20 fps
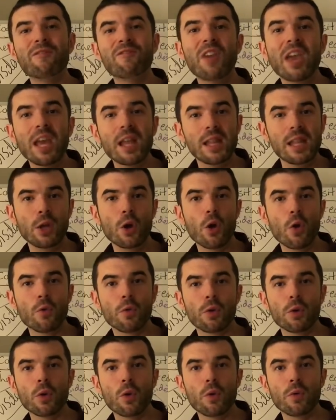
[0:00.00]
failing
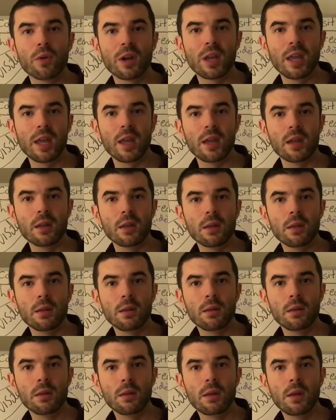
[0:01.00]
over and over again
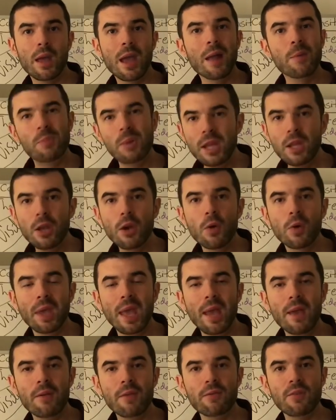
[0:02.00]
and being
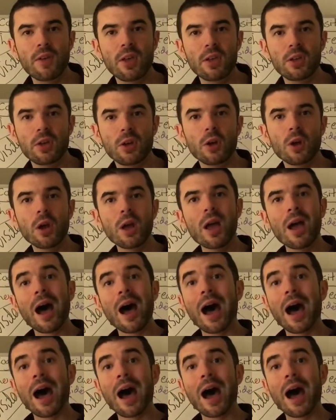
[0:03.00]
okay with failure.